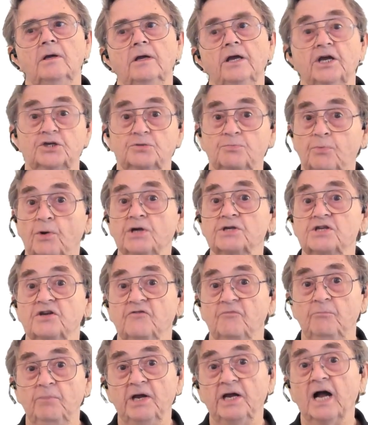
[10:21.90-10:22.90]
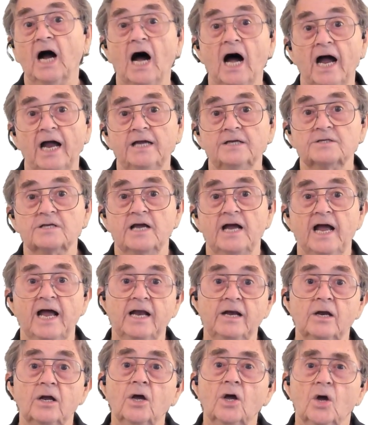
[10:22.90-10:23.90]
expressive big eyes,
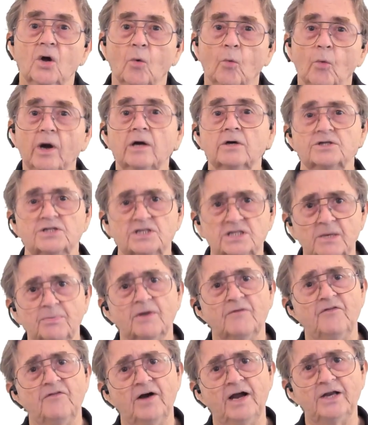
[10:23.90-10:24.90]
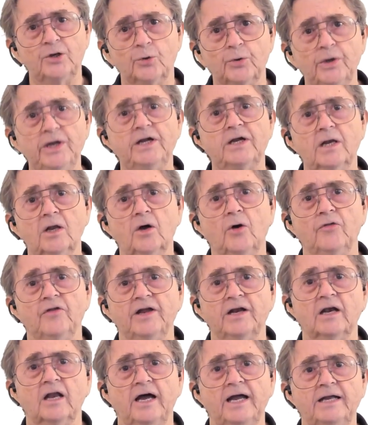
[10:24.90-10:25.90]
and wear simplified Greek
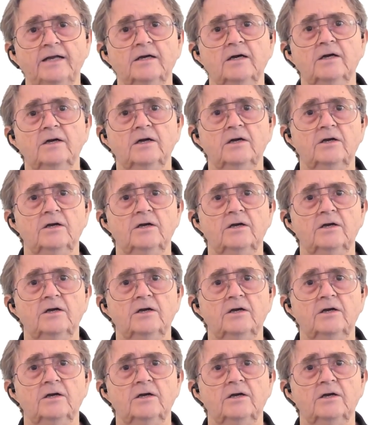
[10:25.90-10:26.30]
clothing like